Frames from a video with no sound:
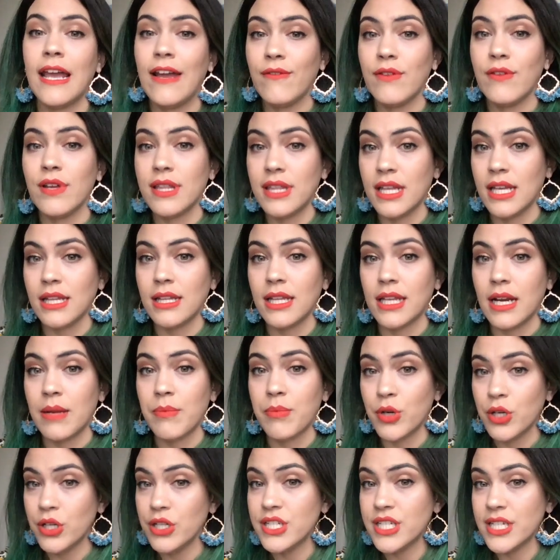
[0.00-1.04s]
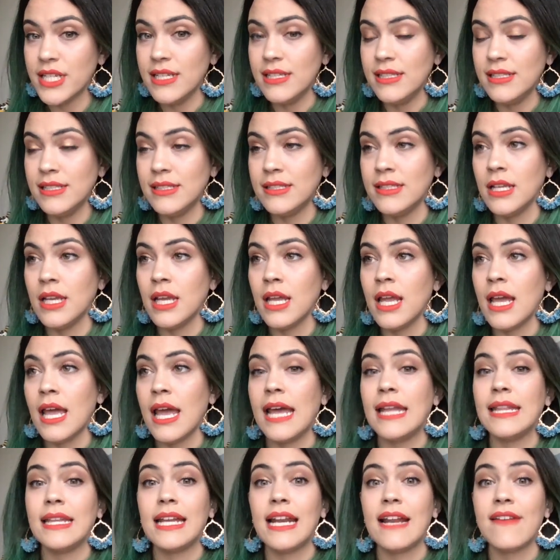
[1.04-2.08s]
everything that I purchased
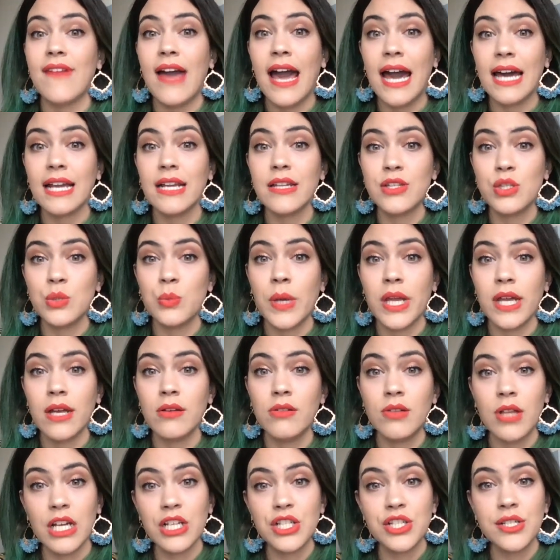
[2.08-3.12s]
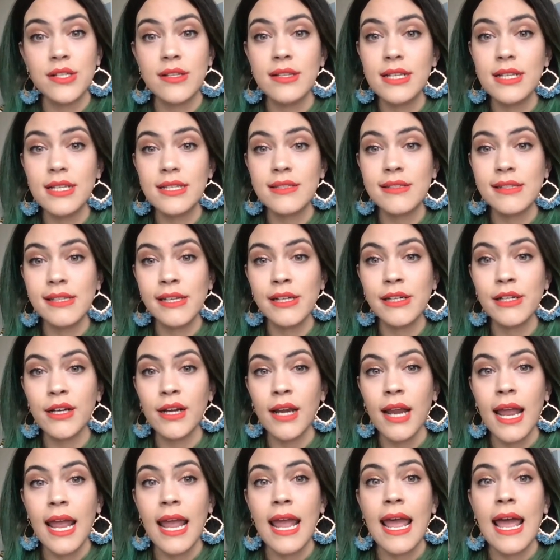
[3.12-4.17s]
and that I've added to my collection this year.
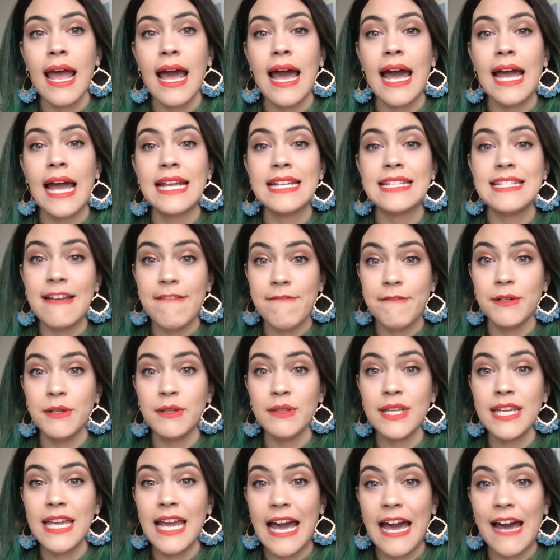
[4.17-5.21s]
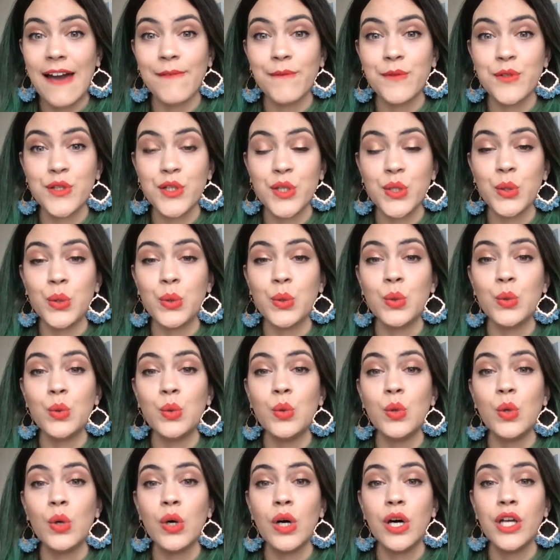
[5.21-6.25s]
I definitely have to
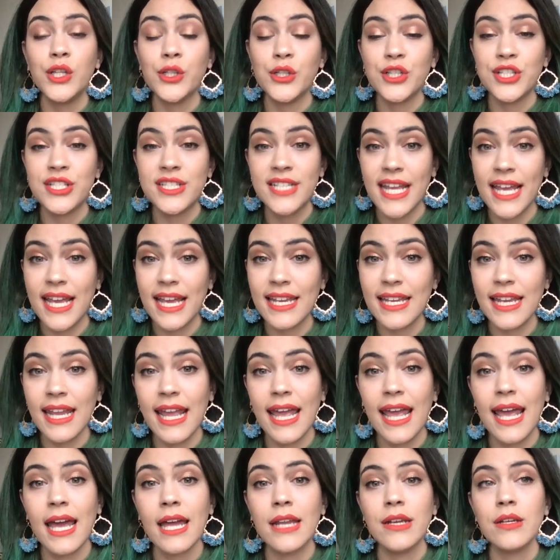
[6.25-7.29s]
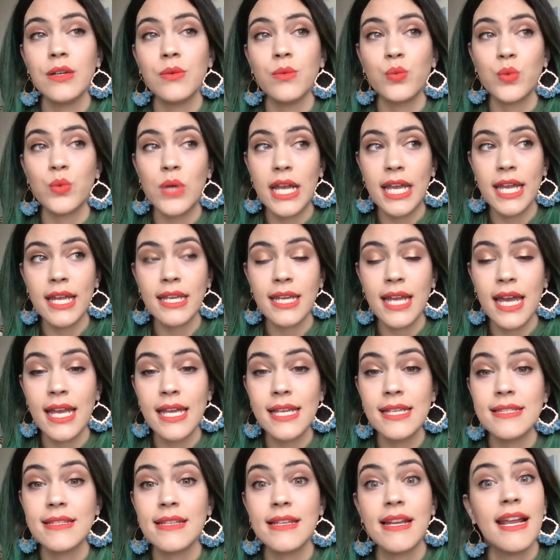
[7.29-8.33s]
understand and
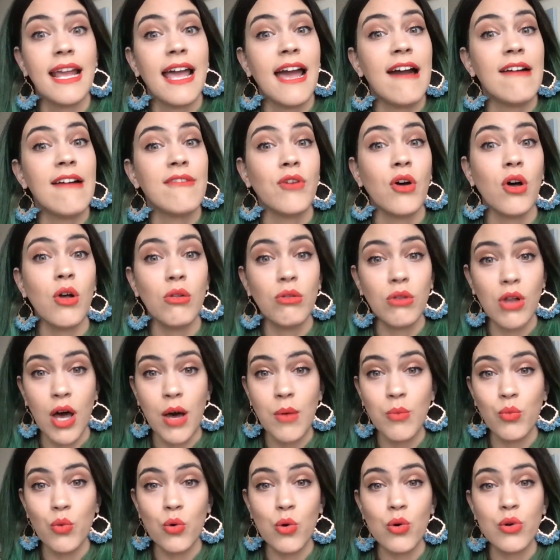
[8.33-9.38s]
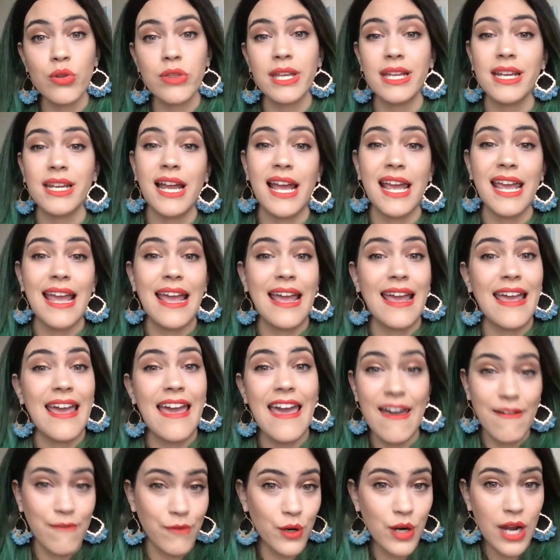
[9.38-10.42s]
recognize that I have a lot more than I
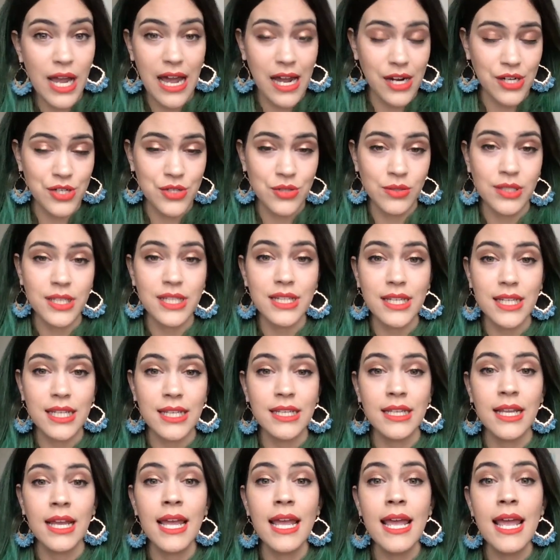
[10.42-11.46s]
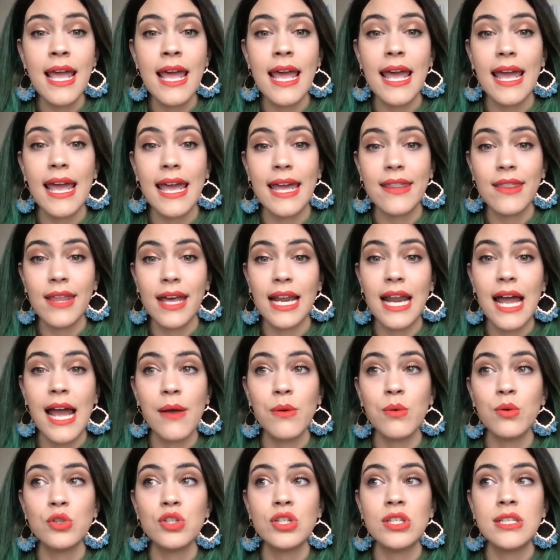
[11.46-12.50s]
ever actually need, and that I
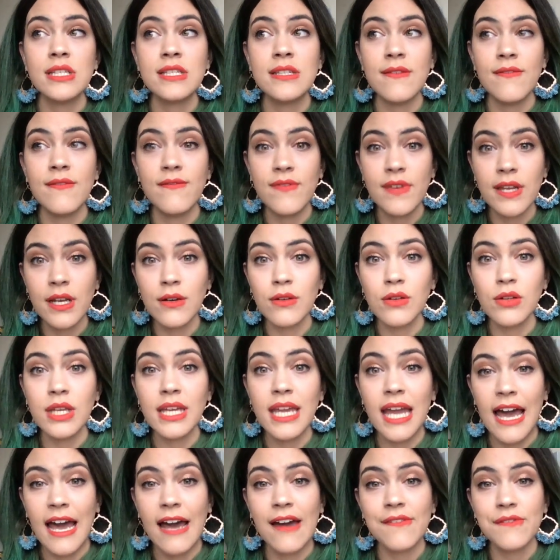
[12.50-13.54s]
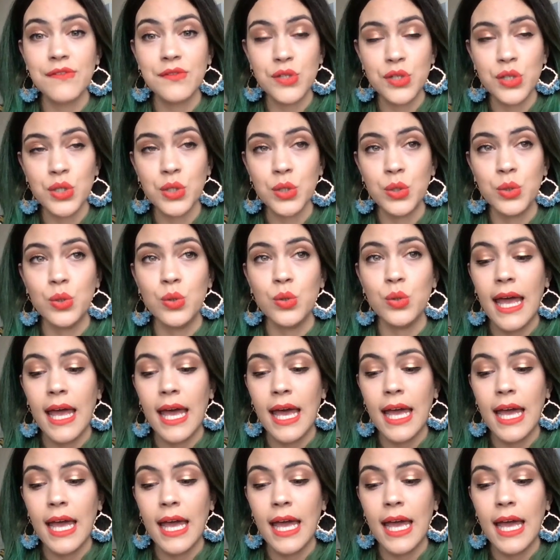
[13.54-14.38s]
will severely have to